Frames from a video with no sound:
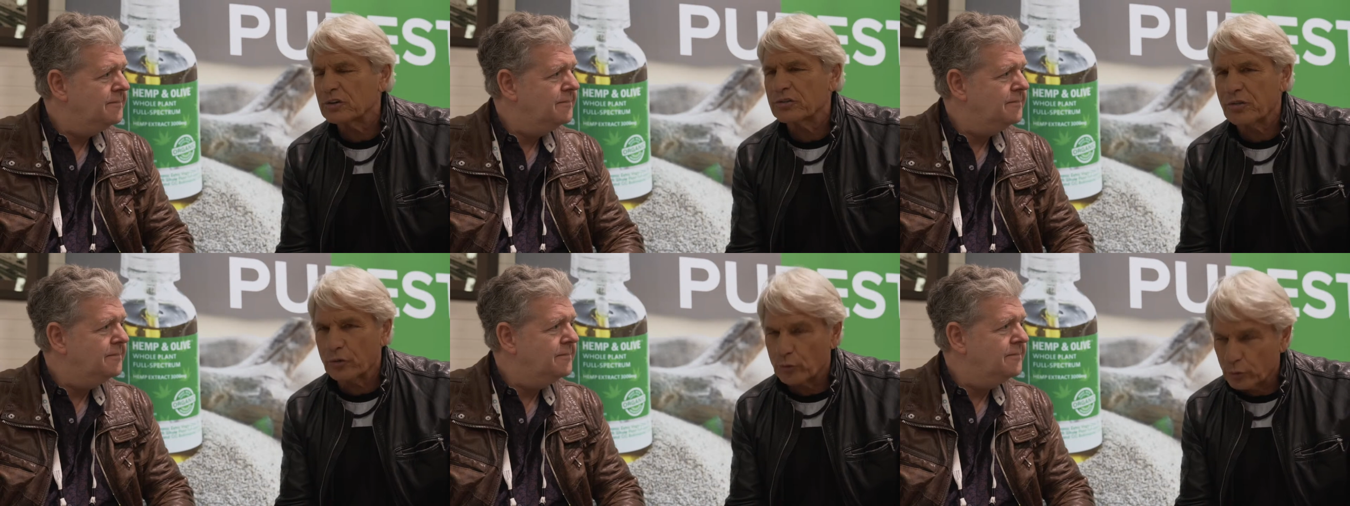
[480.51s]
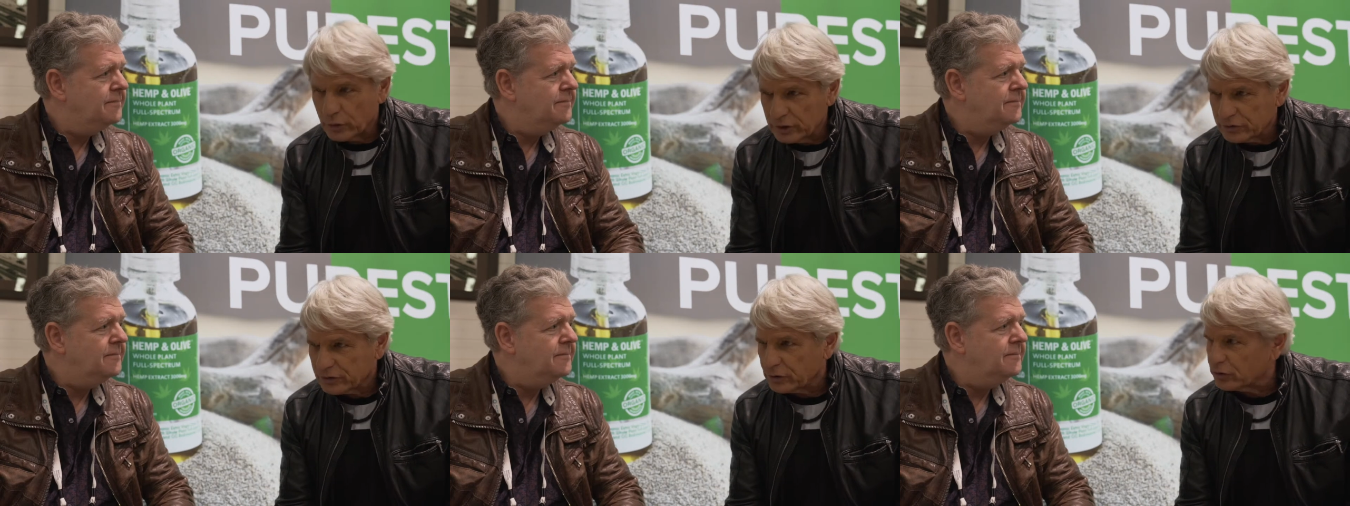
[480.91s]
Speaker 1: because the
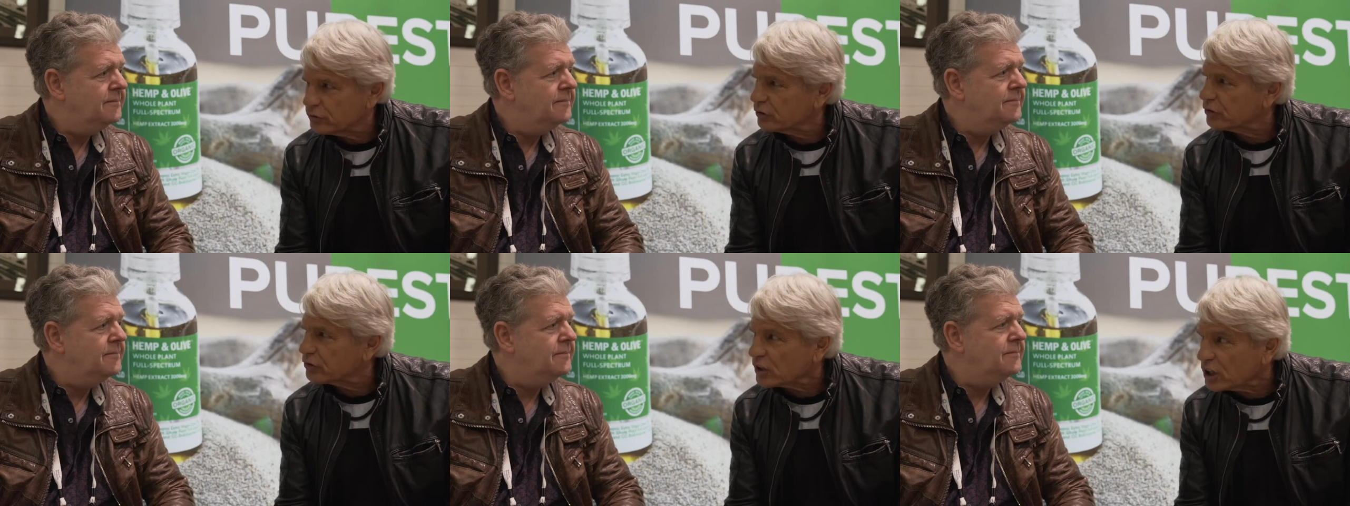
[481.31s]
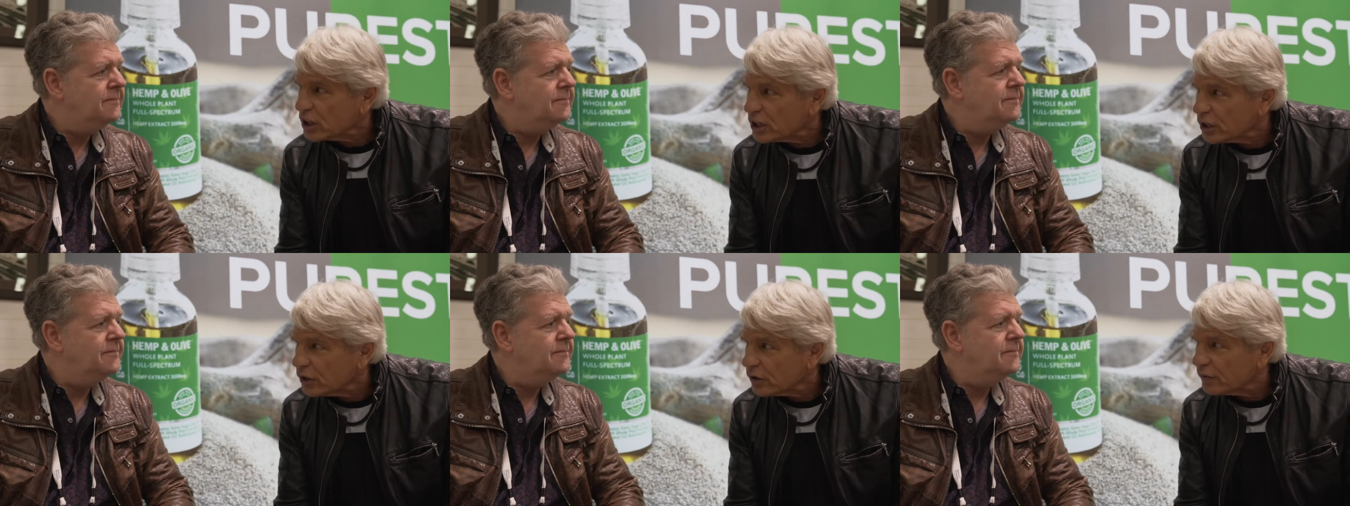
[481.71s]
research is
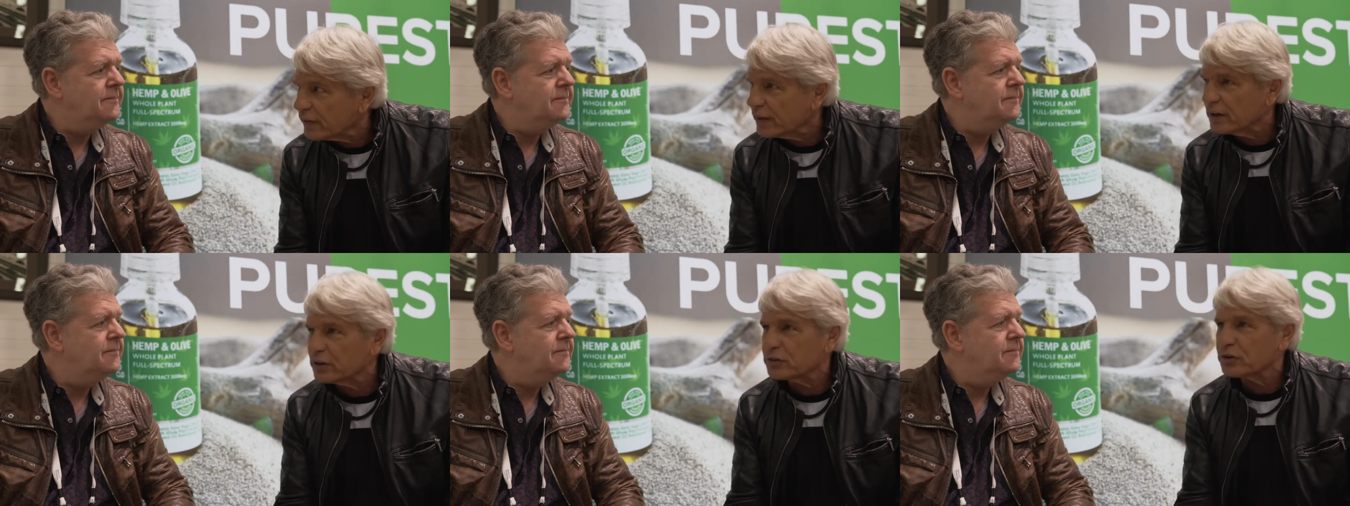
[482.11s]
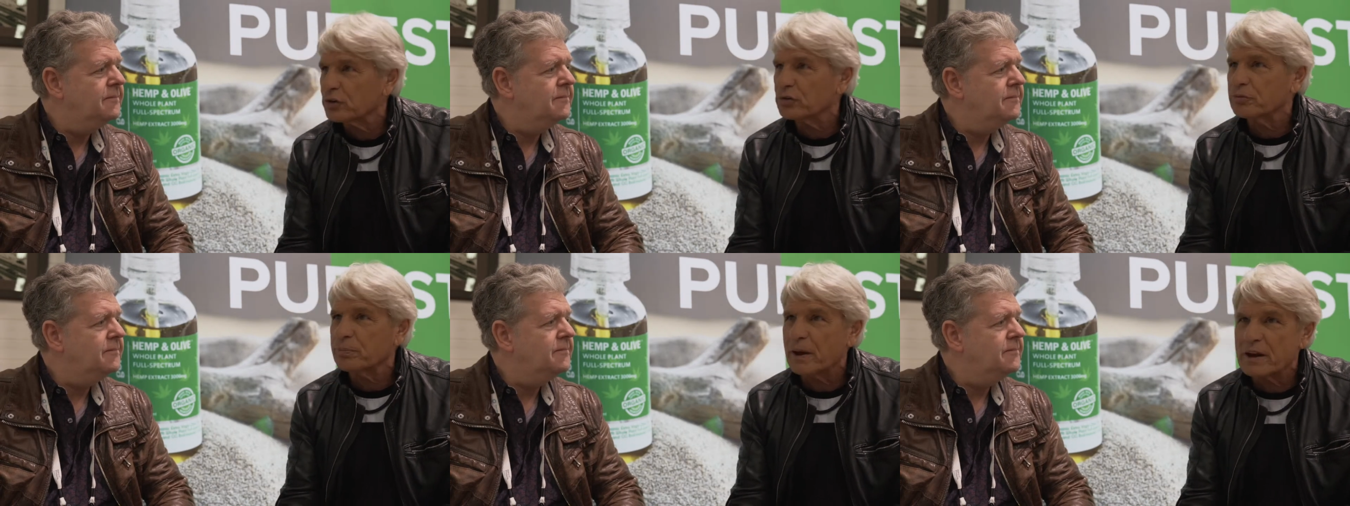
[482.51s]
clear that it
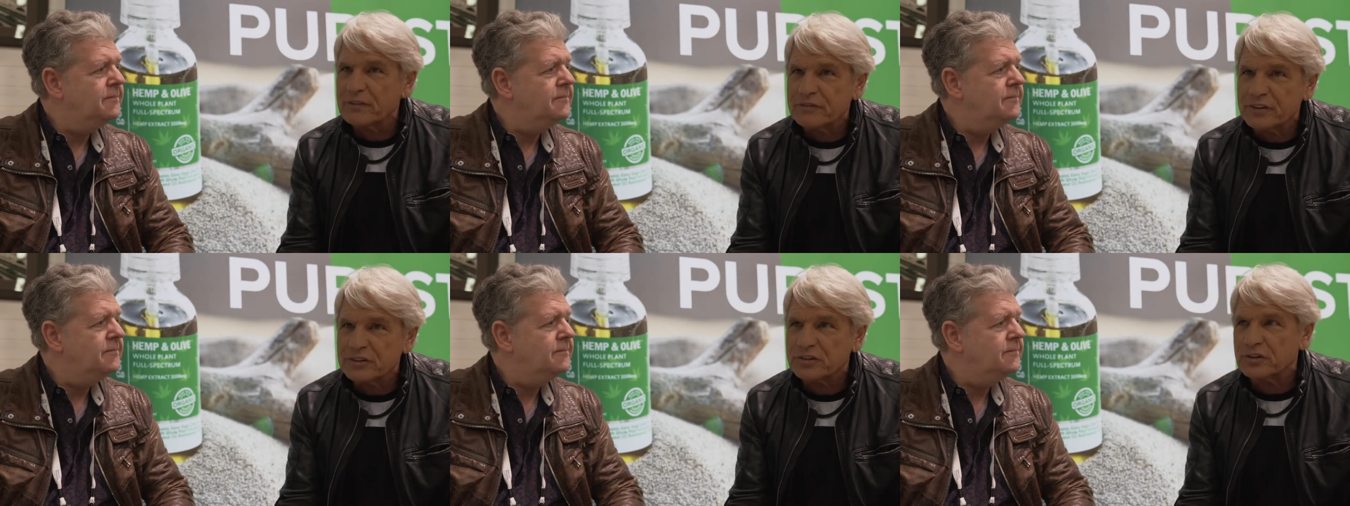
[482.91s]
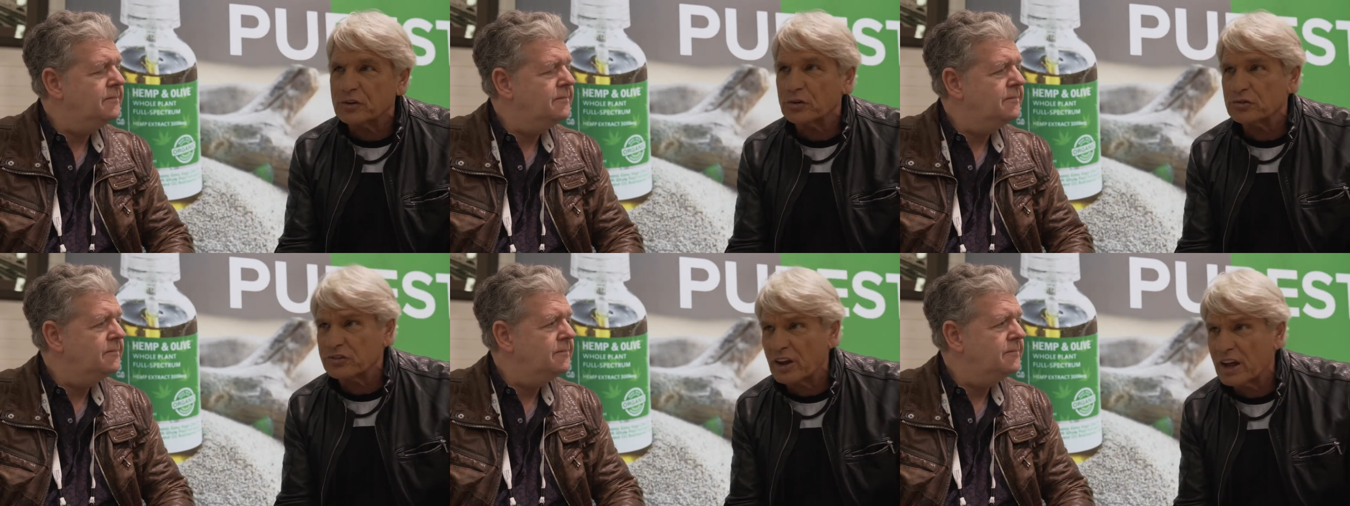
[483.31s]
shows benefits and
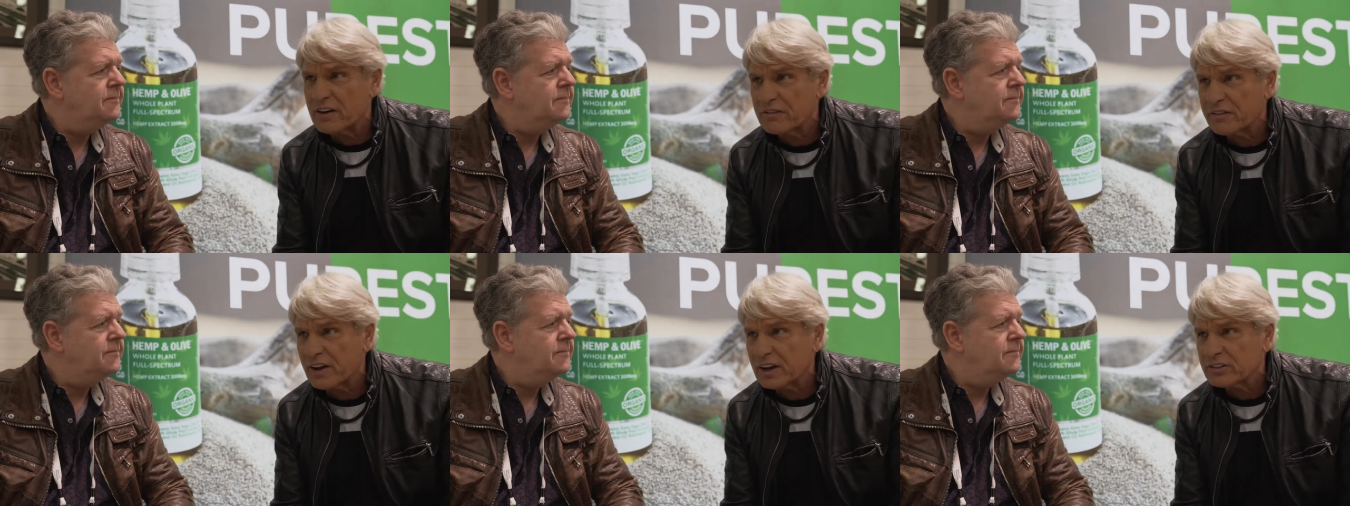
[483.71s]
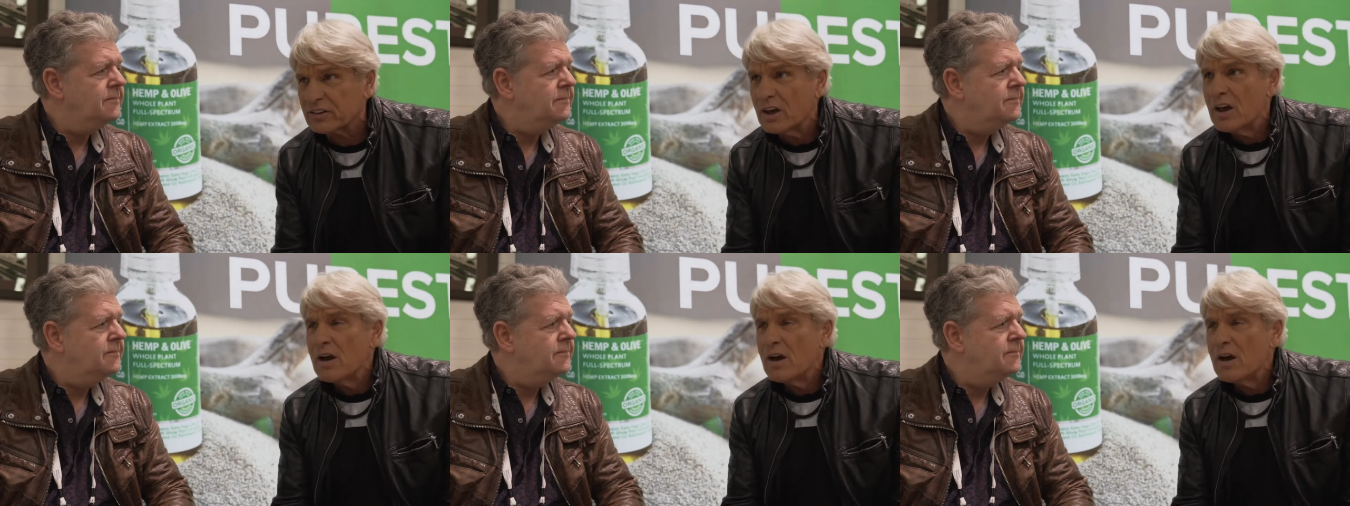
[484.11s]
no side effects.